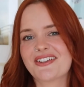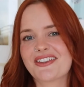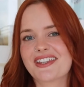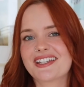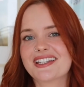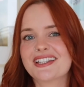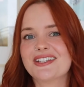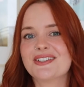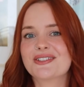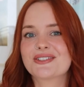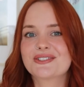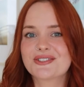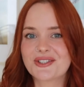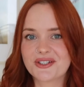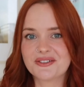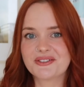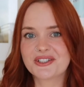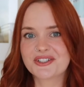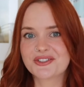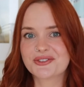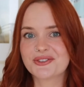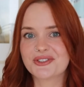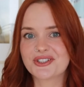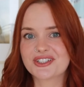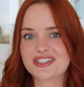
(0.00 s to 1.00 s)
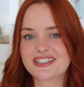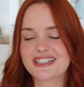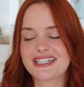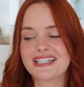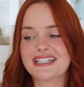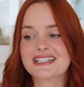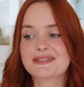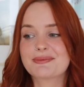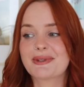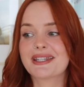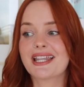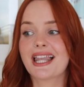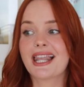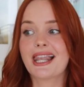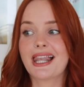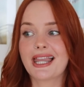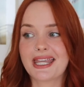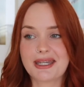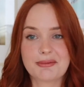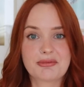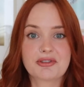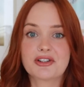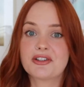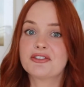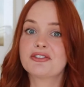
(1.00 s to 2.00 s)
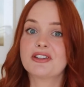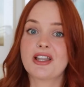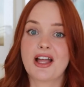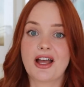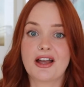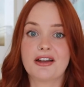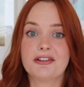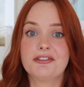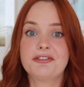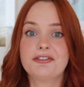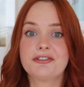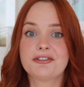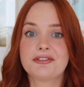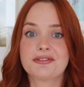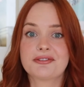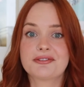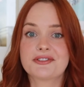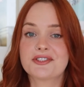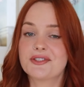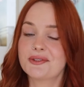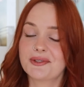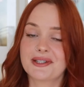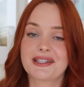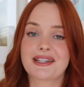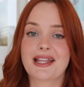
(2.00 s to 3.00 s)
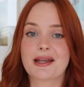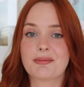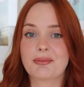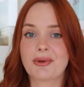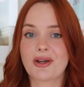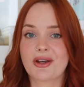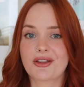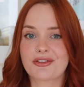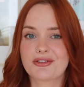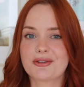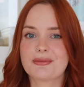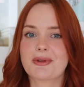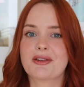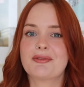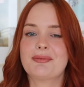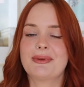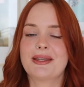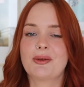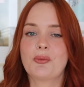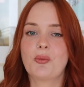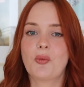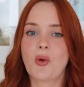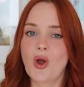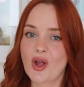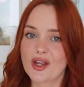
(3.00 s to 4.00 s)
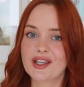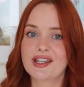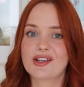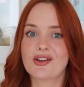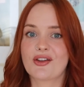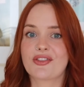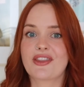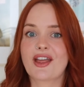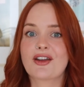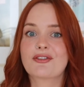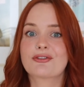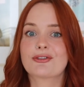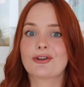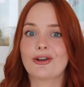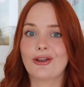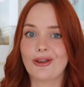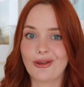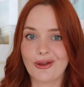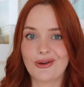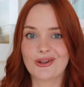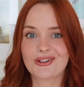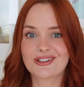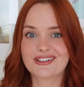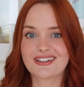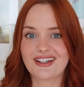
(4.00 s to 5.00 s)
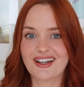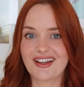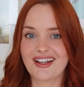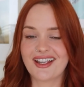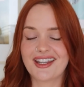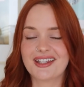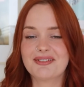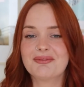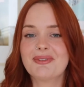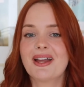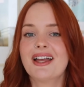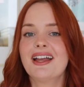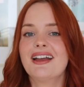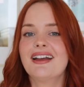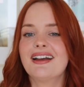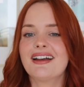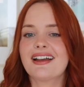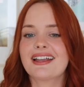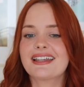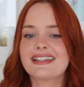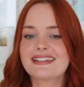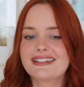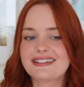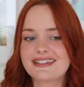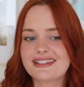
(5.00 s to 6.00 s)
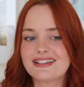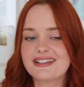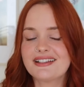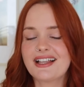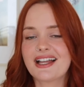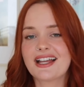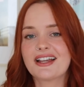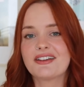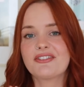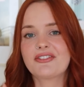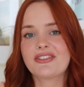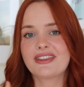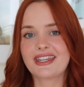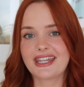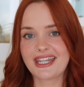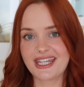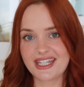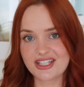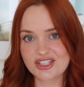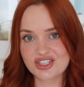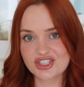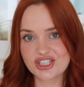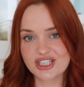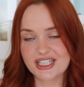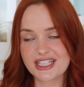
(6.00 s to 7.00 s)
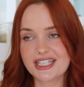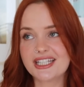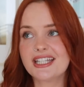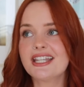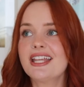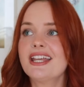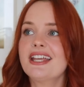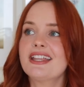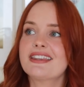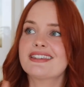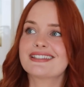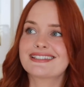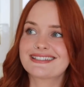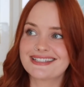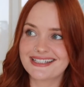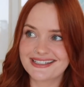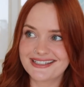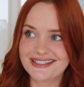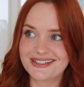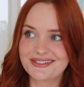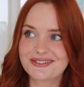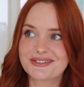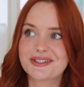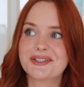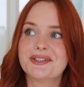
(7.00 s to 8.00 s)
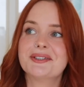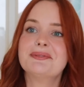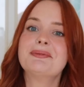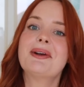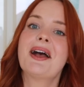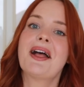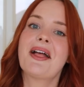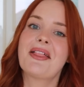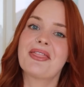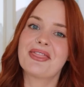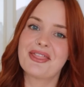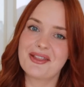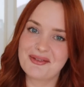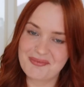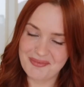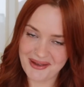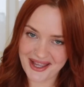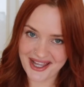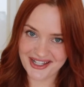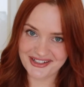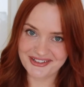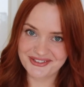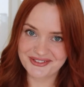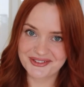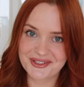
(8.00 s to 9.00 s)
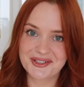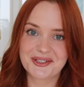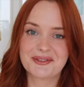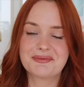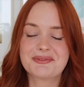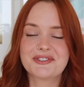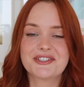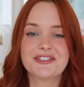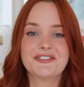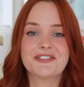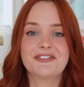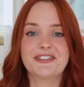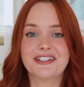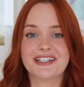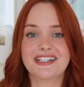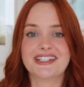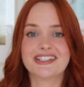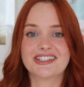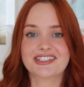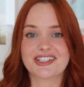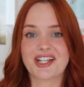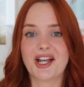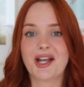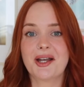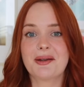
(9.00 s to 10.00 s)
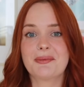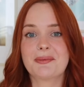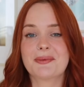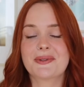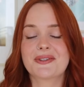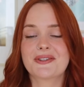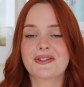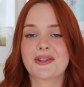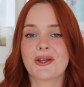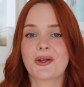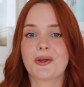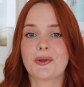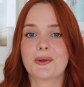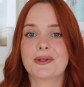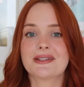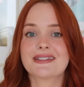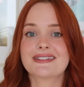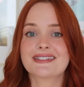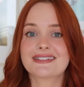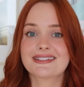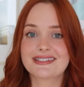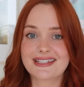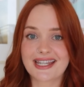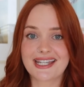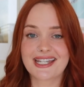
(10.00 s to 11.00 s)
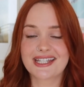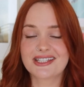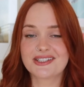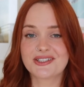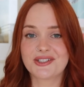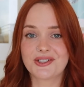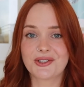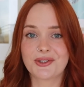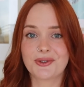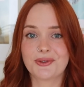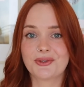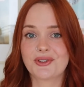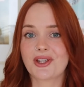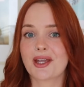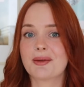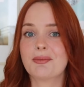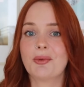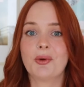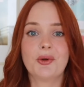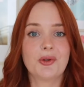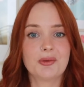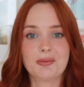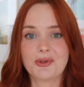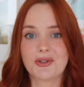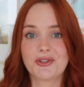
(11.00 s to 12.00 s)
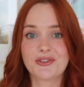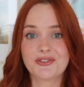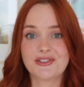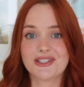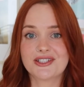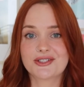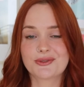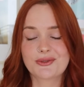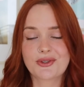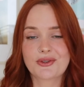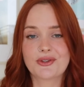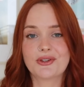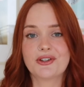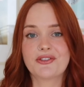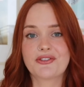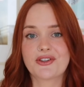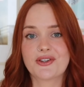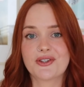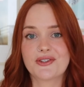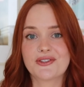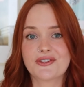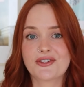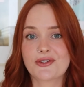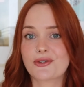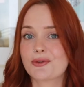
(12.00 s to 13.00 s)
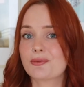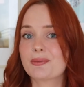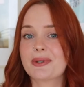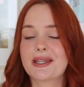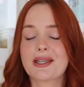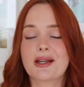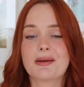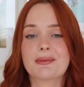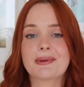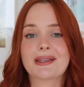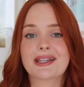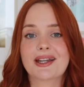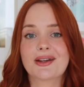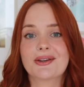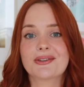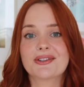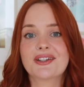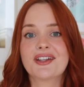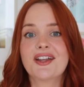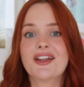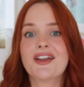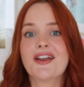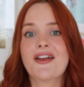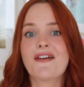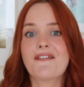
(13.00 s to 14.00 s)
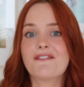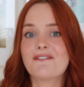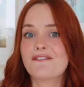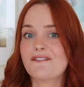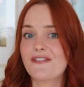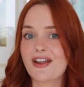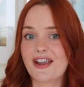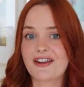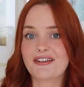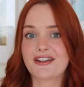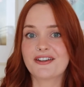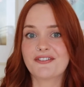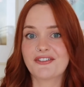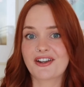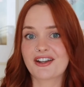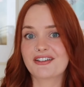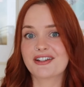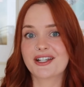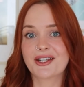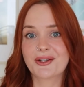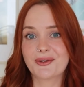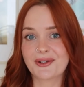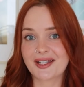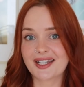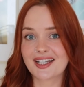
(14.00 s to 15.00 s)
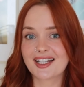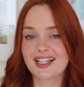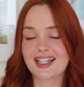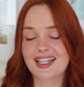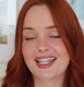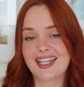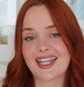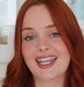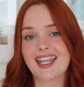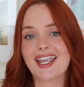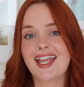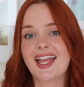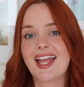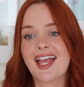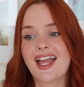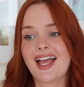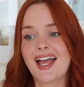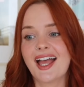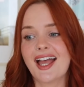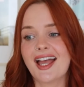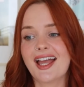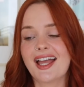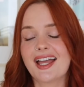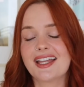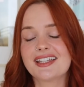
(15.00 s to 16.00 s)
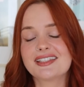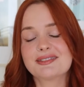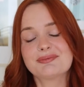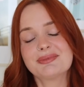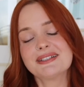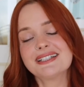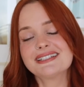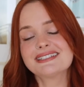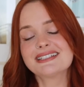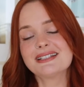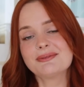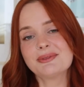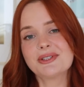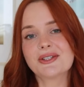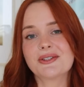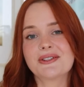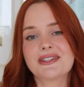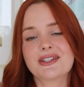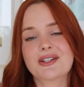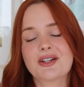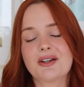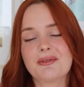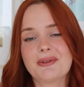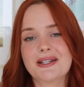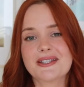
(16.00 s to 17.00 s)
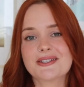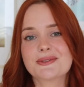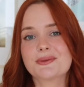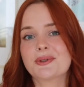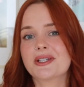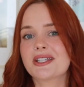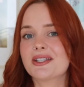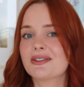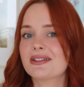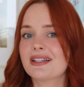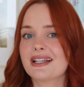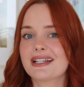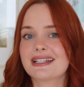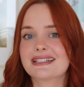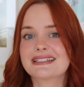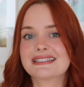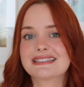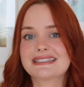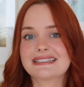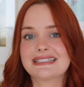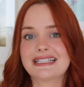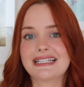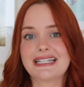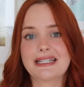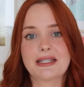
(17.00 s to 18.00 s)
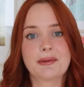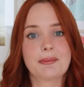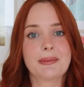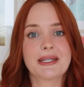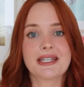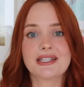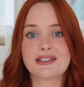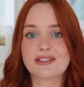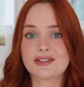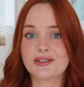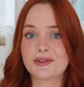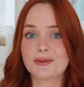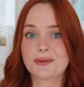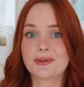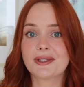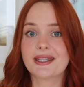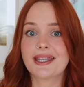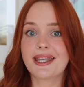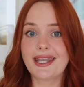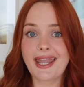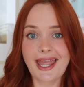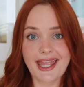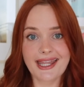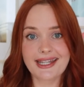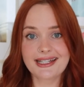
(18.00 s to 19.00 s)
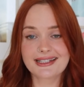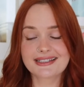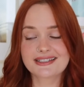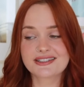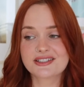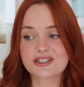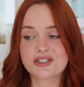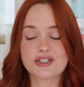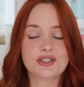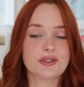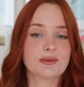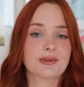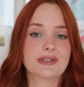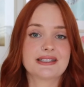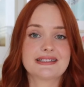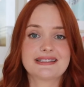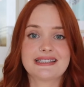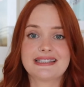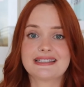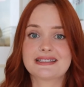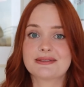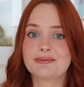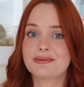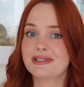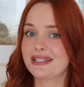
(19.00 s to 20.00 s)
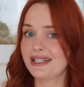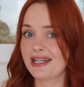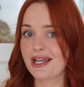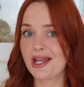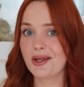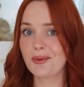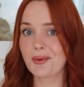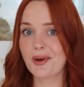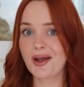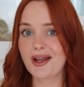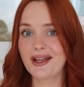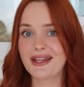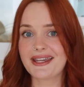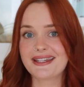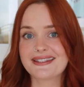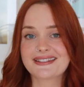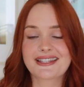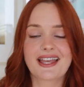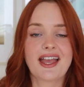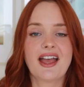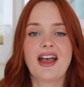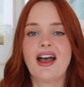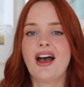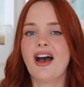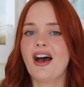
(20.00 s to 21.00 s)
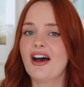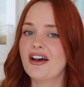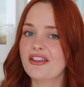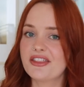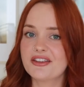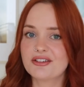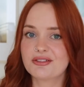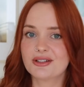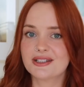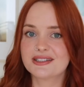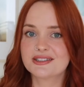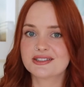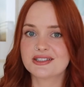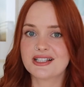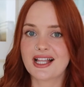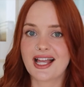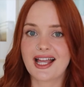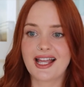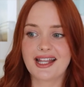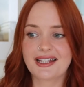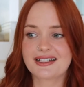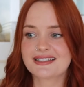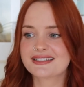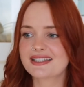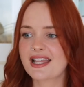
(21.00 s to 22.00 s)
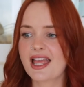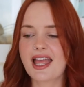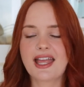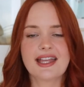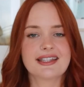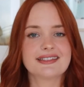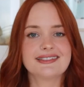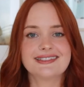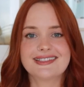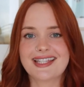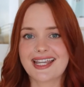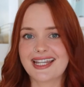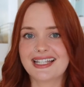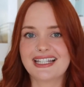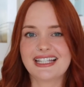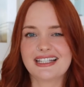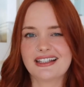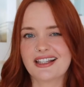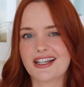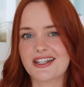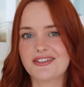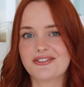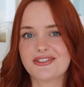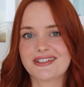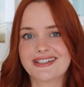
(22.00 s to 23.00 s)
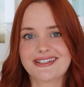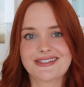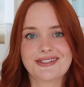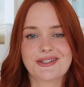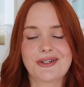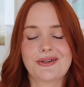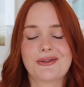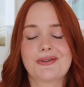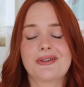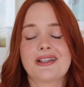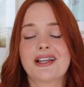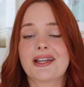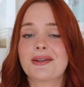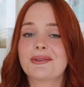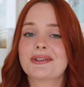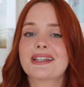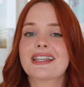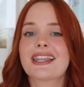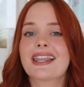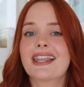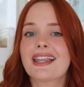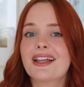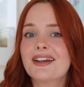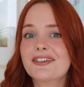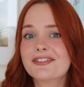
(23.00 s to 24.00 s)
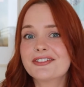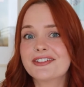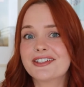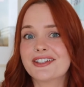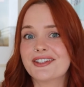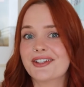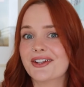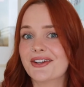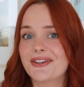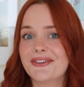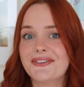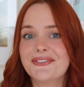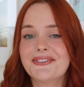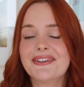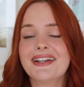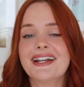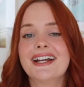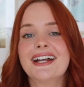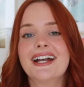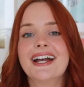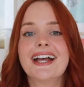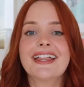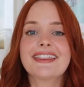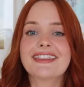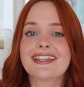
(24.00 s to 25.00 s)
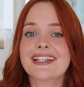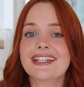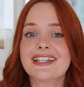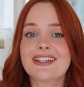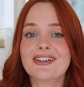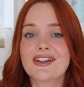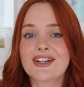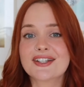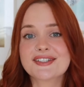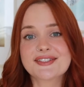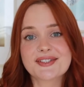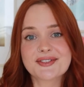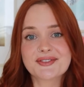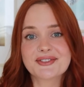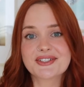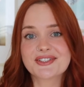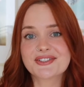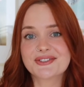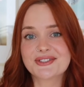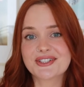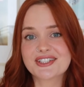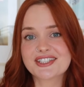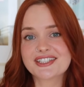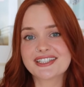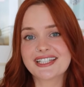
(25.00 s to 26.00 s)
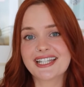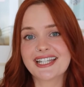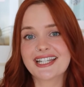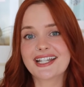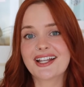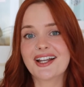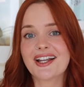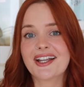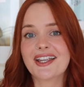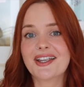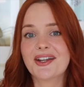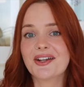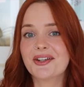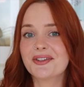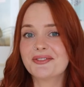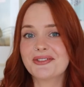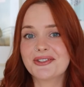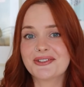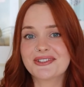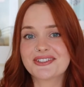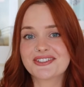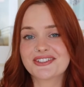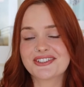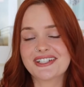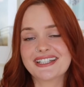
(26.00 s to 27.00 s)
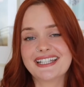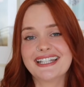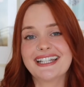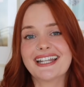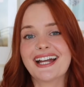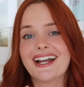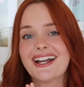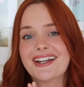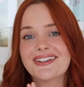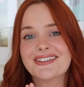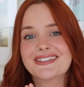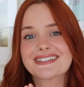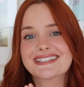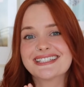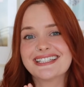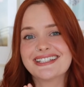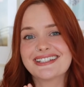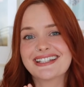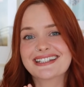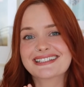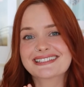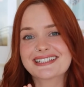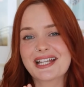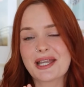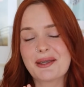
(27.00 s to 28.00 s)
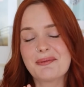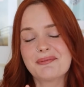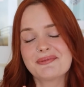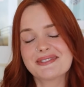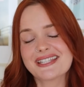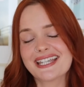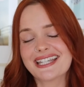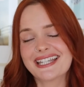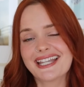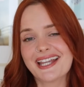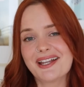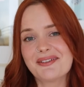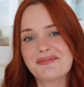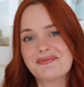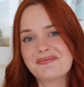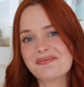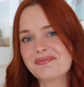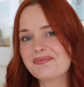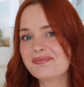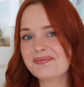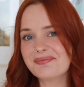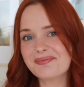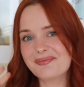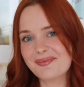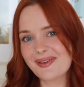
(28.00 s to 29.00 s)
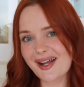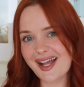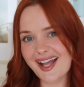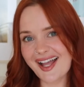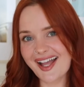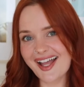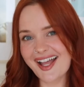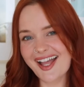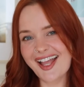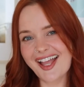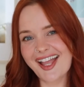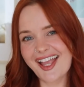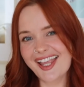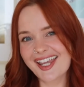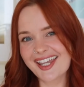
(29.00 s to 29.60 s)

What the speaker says: Thank you so much for watching. It's been a labor of love doing that bathroom. I've been working on that for a long time. I still have the kitchen, the sitting room, the bedroom to finish up, so stay tuned. I'm almost finished with all of those. Those will be coming out very, very quickly. And please let me know in the comments what you'd like to see me do next. Do you want to see some DIYs, other rental hacks, daily life in Seoul? I would love to know. Thank you guys so much for watching. I hope you enjoyed it. I will see you next time. Take care. Bye.